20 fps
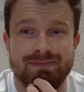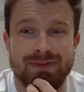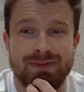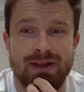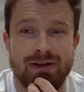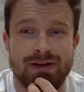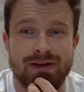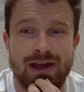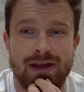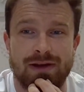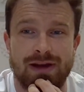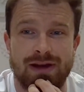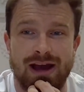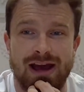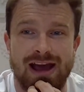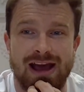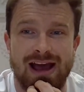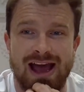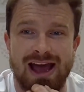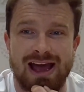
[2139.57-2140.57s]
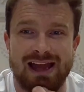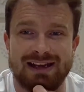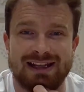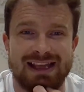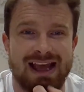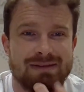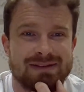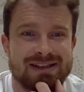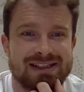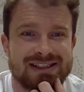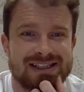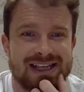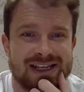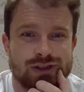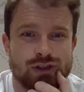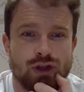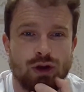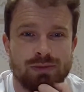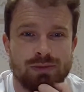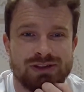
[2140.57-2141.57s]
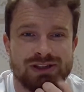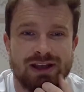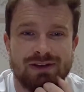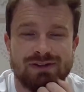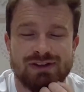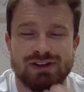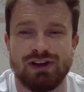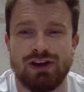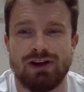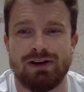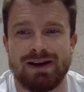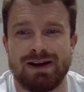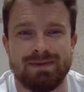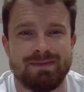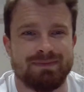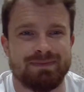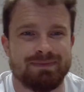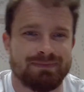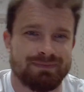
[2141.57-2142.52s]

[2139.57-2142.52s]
There we go. And Captain says top Steph Starry.